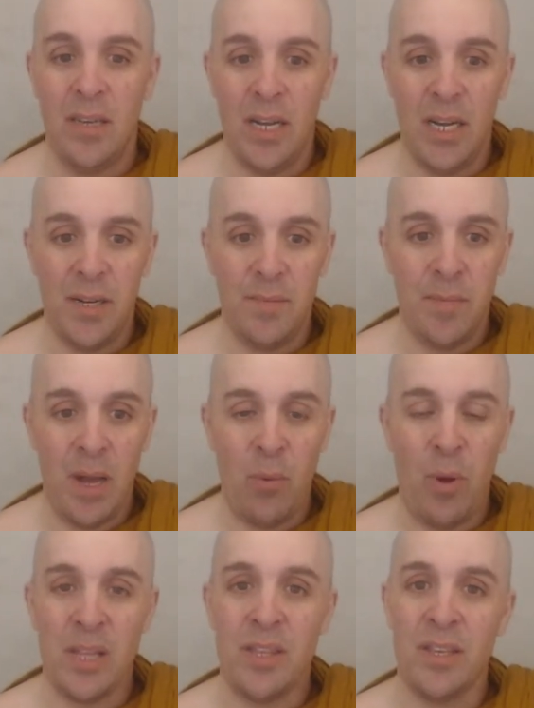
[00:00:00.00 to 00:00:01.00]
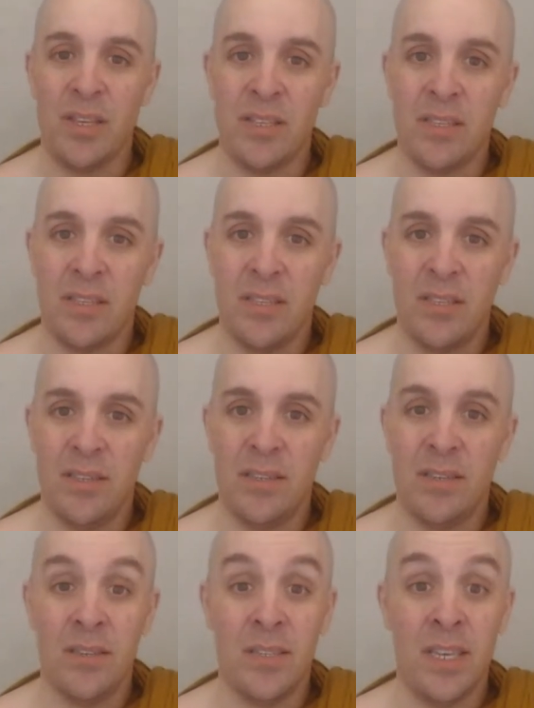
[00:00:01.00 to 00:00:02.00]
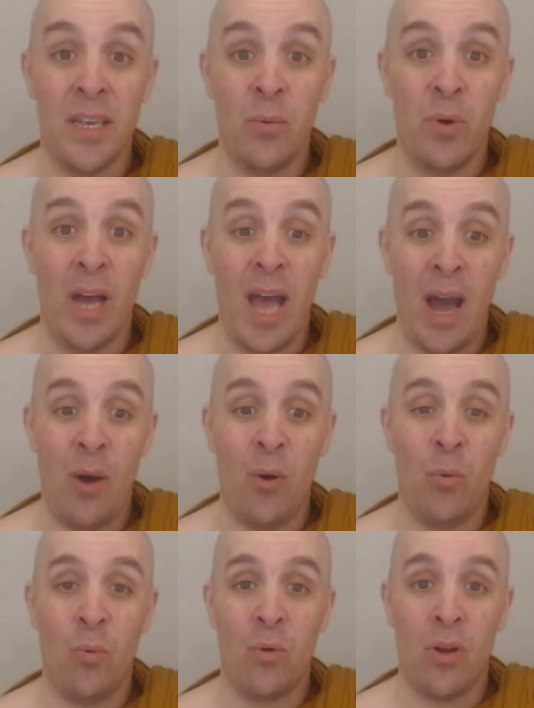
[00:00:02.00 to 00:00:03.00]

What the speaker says: I want to see how